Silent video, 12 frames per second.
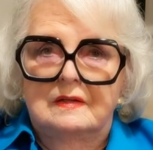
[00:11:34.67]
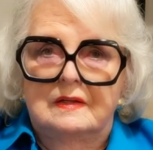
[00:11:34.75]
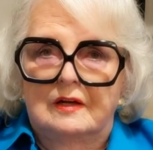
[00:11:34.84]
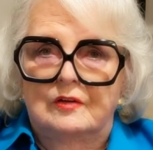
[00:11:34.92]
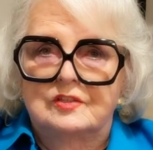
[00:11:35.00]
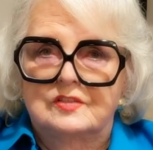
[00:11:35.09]

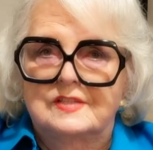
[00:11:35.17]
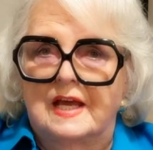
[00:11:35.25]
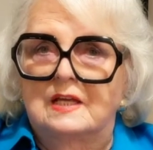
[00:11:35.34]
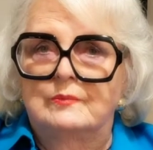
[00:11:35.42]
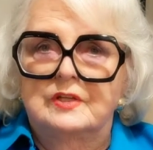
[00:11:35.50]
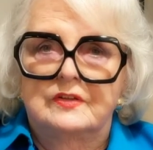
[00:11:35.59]
you know, just
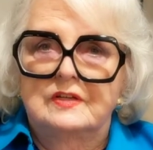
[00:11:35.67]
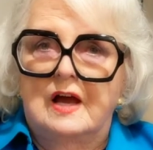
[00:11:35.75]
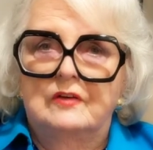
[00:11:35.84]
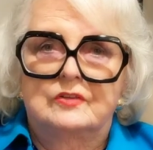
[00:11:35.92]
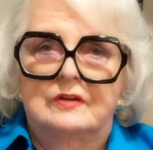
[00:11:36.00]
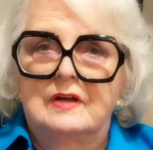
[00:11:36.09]
take them to the
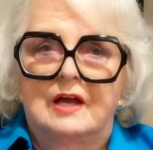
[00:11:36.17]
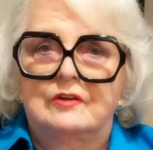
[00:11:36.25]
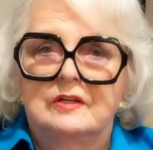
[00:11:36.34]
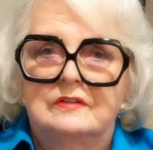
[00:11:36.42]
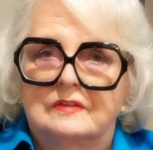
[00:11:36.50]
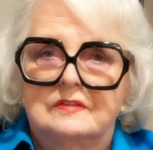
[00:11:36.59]
doctor. I
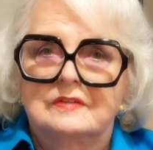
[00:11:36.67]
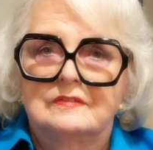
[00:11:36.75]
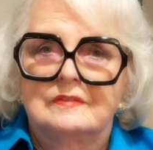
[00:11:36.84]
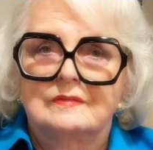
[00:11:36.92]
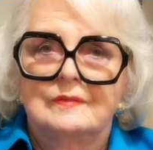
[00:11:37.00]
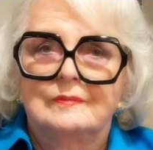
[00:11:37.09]
couldn't.
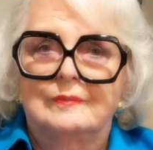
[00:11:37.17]
Mm.